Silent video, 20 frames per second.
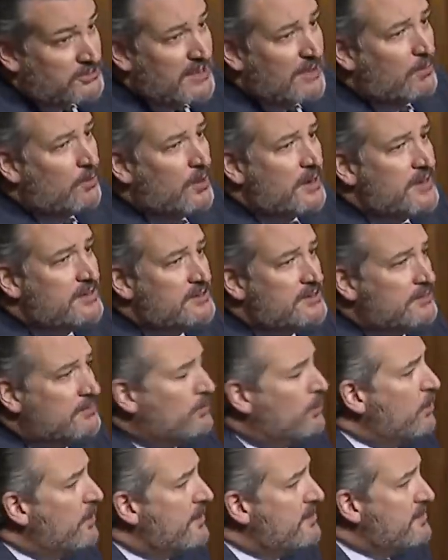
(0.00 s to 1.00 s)
Now, what did
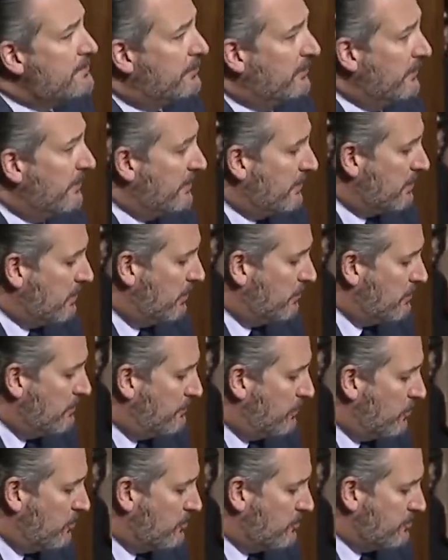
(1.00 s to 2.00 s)
the Politico
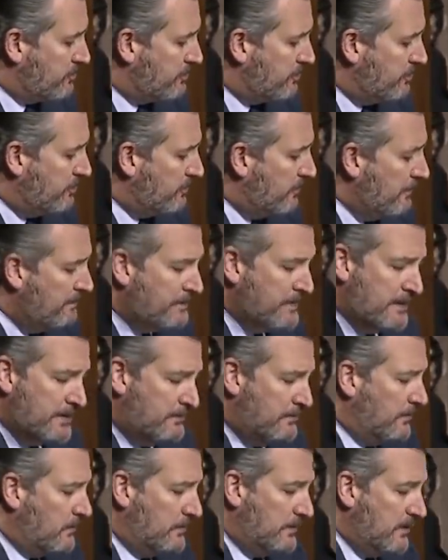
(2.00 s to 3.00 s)
reporter do?
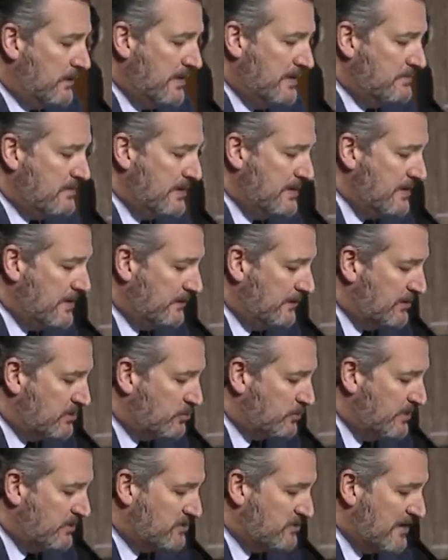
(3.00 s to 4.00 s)
Immediately
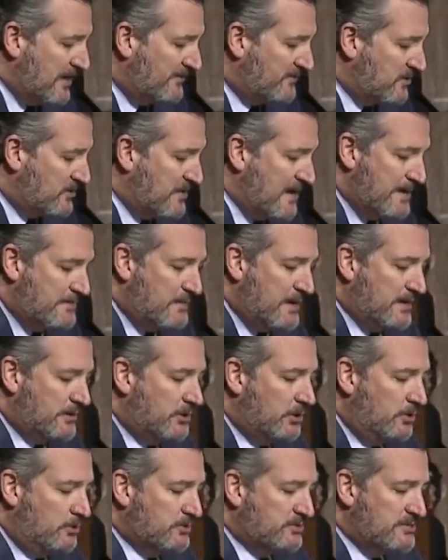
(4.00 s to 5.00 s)
tweets after that, my
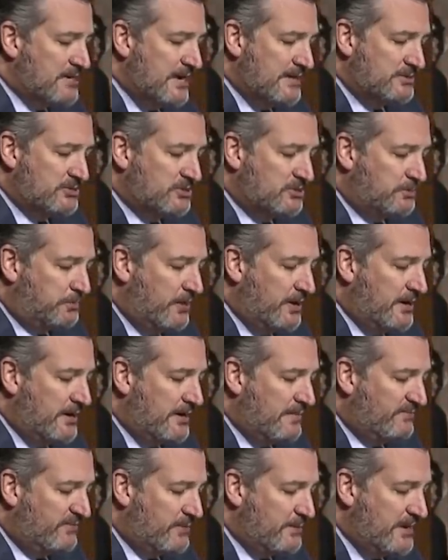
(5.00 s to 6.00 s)
goal was not to
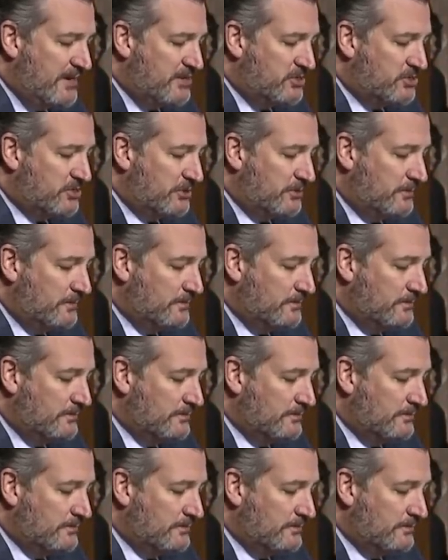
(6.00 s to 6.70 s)
spread information.